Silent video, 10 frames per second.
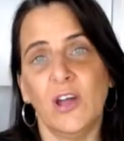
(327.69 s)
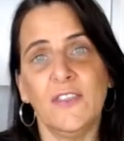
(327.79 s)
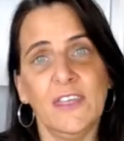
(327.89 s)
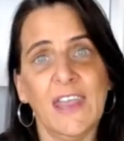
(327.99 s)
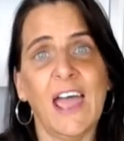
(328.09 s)

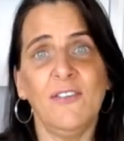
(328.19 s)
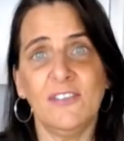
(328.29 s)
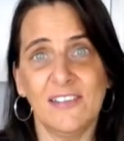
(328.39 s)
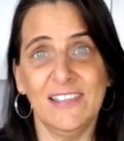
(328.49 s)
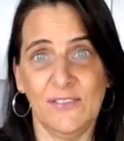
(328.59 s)
and then have it
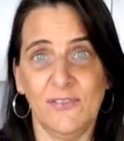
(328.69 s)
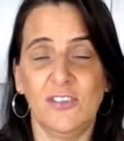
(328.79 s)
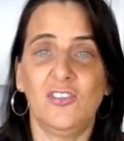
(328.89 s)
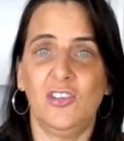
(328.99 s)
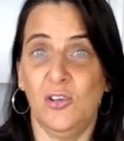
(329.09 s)

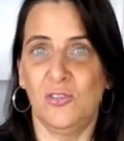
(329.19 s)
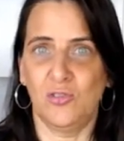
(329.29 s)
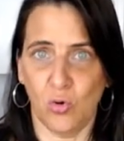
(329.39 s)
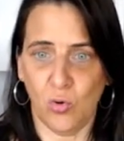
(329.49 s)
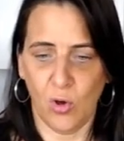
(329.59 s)
delivered to your
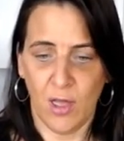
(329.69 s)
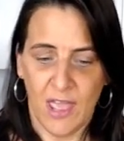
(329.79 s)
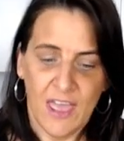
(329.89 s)
door.